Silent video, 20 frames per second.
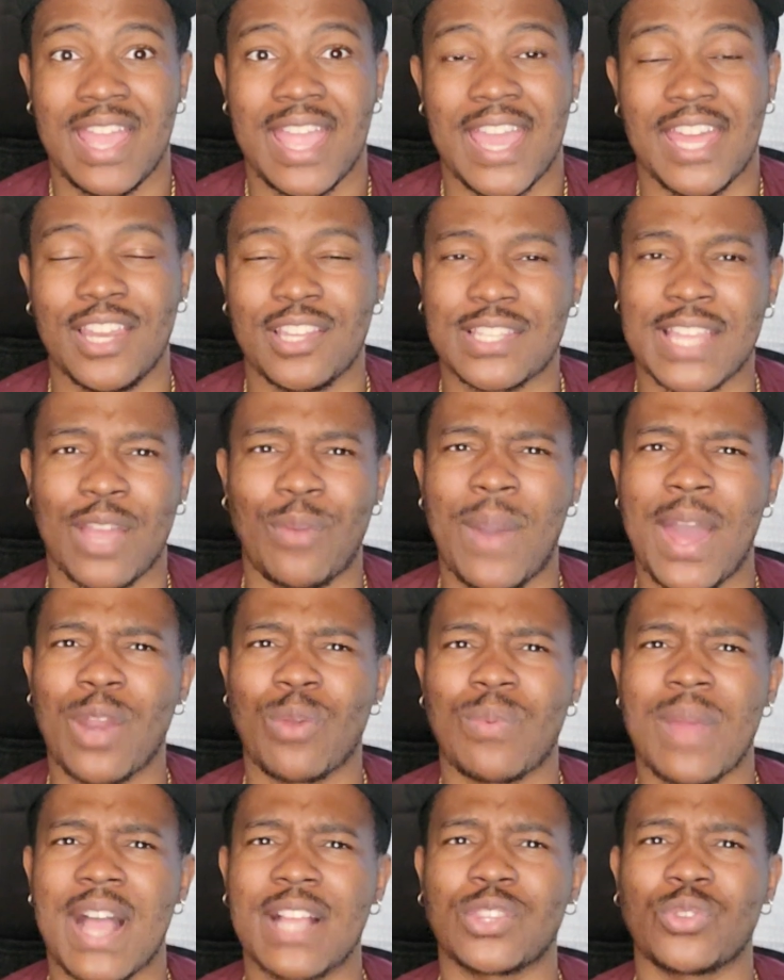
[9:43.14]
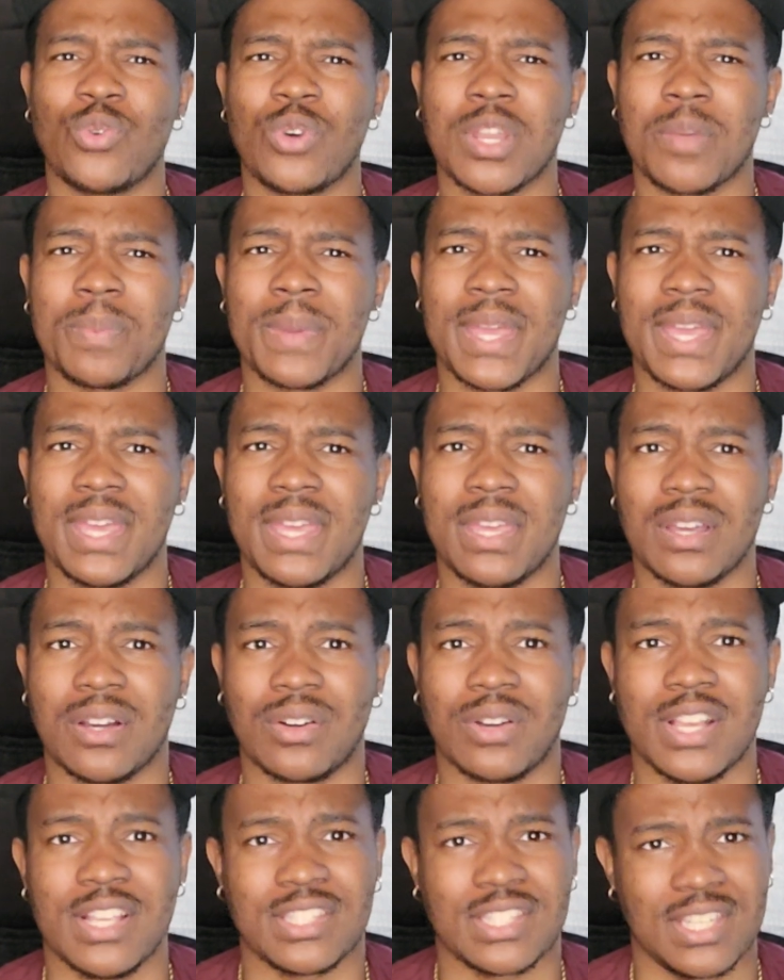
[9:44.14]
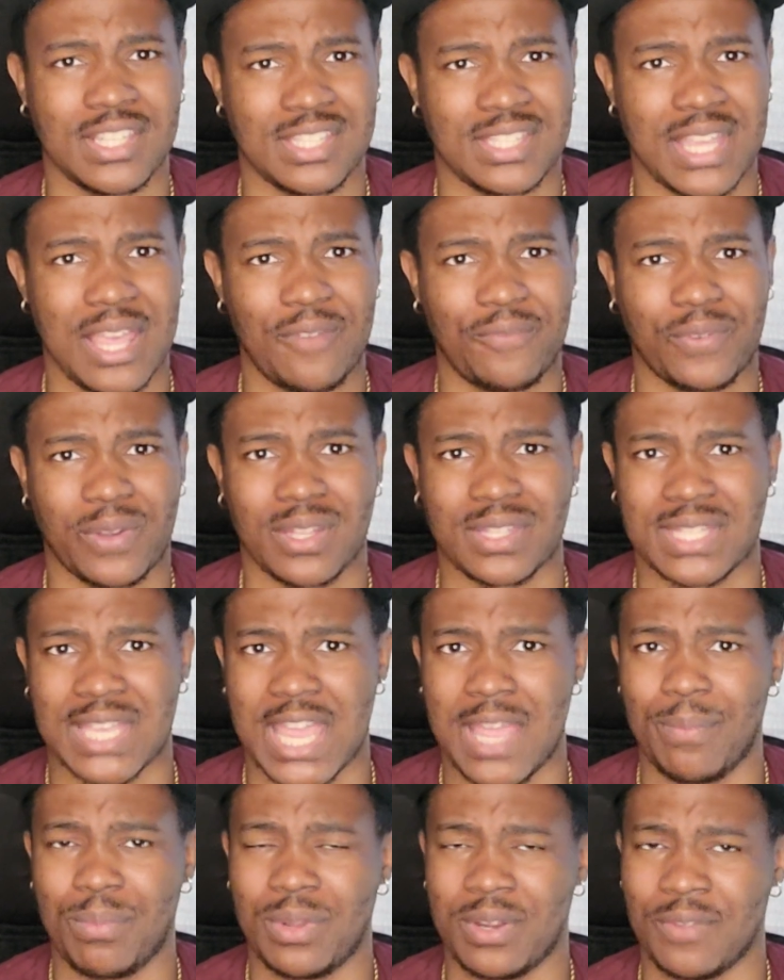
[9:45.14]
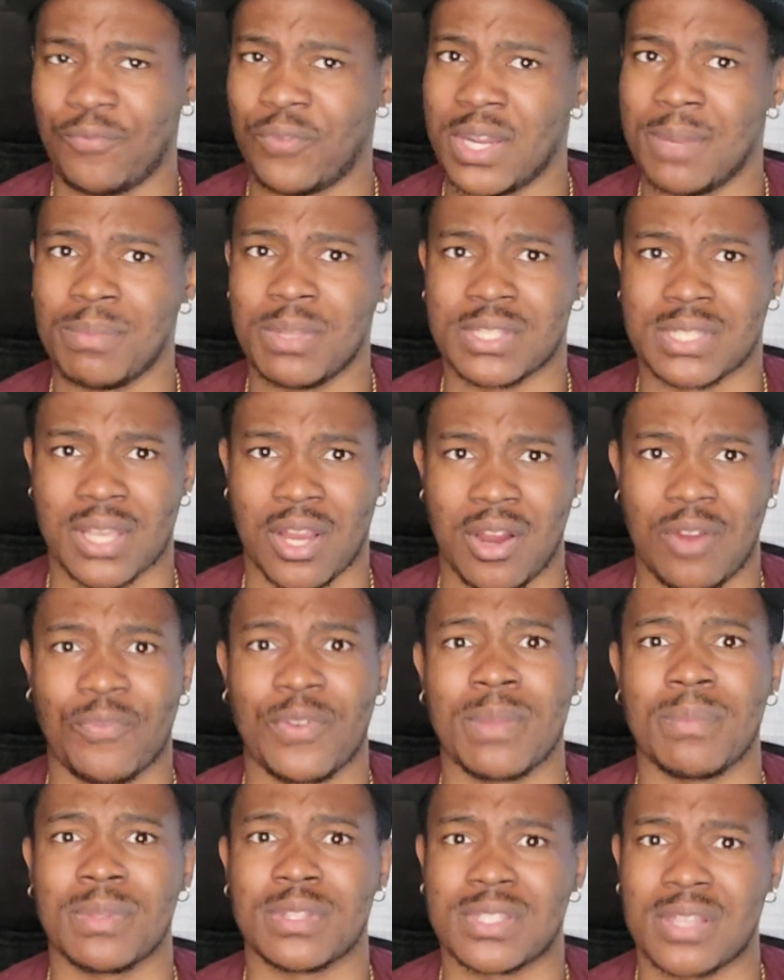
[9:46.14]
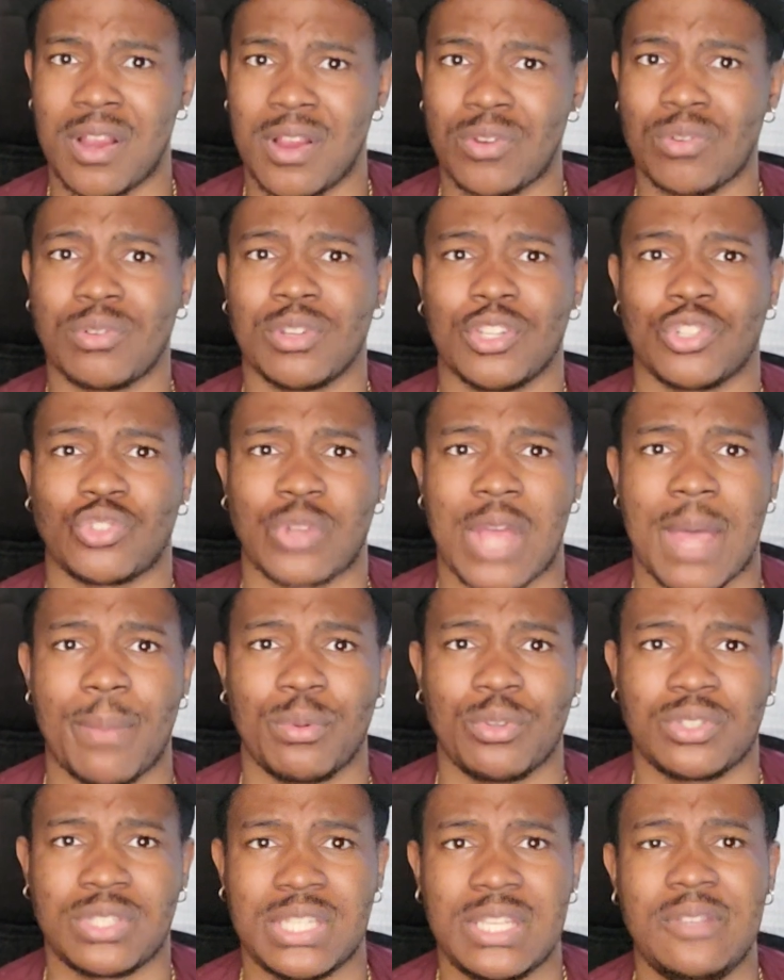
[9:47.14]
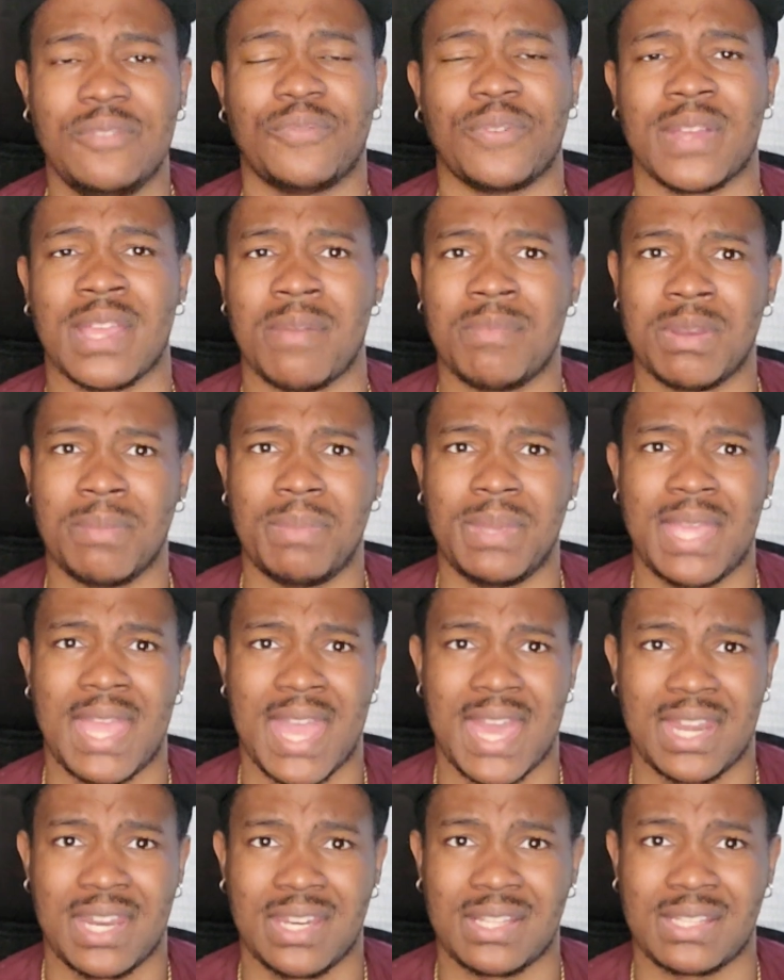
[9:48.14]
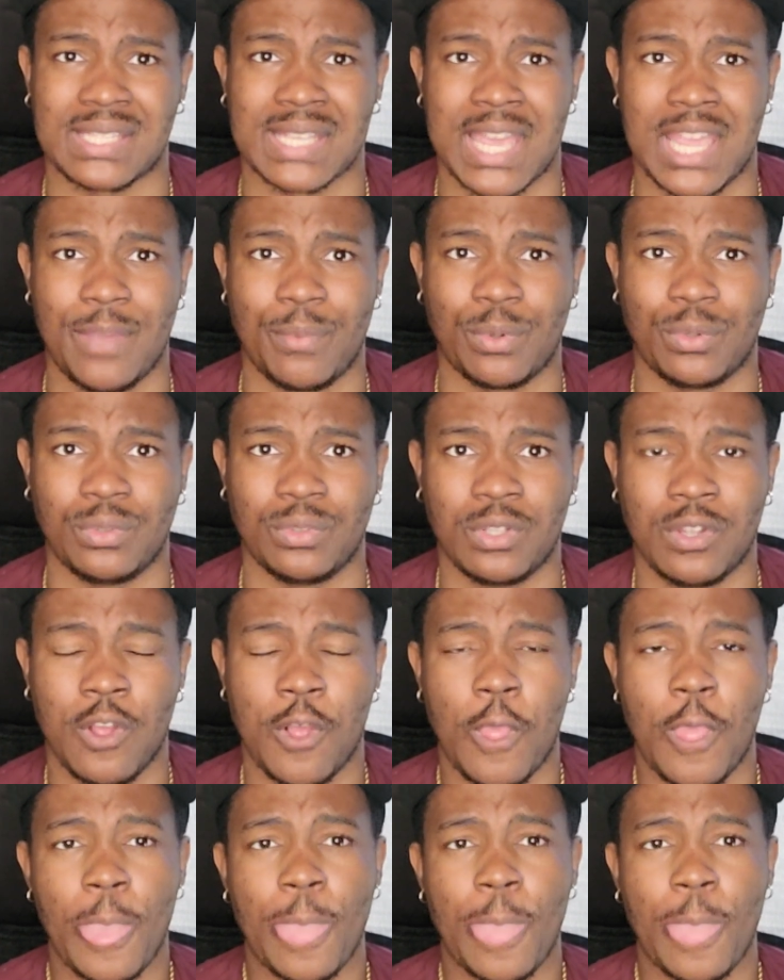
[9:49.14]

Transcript: And it's like, why the Rock throwing up an L? Is it set for the table and for them to turn, for him to turn on the tribal chief, for him to be head of the table?